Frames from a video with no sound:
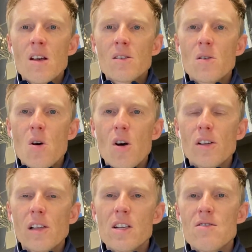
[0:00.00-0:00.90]
So on
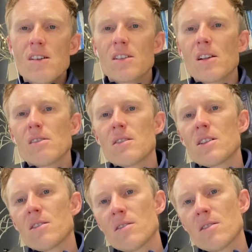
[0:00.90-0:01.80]
a linear accelerator,